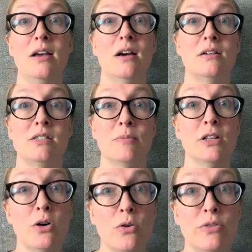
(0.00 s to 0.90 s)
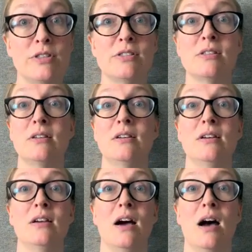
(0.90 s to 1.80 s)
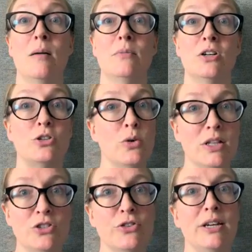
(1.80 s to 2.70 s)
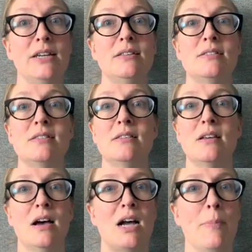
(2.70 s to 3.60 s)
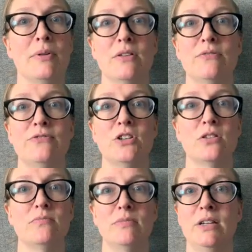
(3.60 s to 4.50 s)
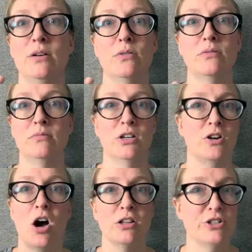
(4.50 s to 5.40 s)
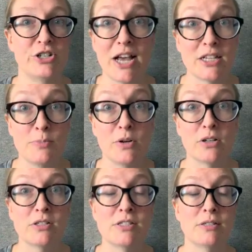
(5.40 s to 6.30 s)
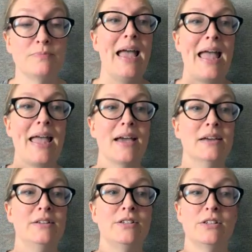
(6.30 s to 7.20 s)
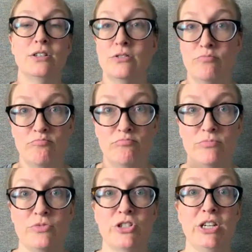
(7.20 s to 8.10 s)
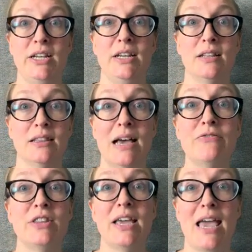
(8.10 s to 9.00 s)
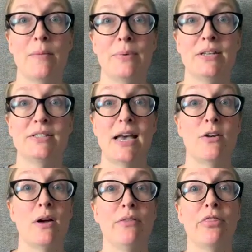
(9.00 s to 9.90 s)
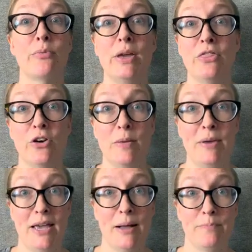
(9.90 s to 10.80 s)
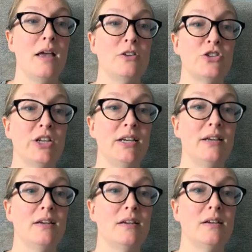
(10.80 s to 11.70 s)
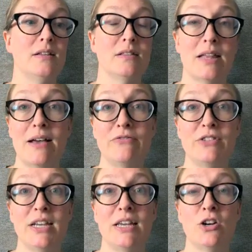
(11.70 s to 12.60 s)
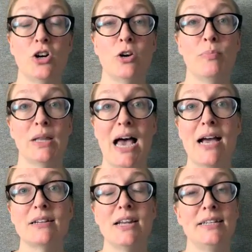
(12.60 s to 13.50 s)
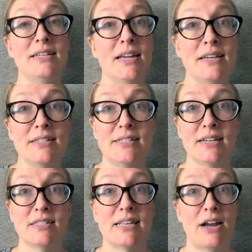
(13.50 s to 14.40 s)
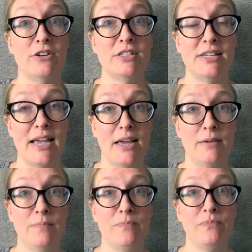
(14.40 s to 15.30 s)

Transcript: Some clothes, her toiletries, a couple of, her college textbooks, and she left the campus at around 3:30 p.m. She left in her black 1996 Saturn sedan,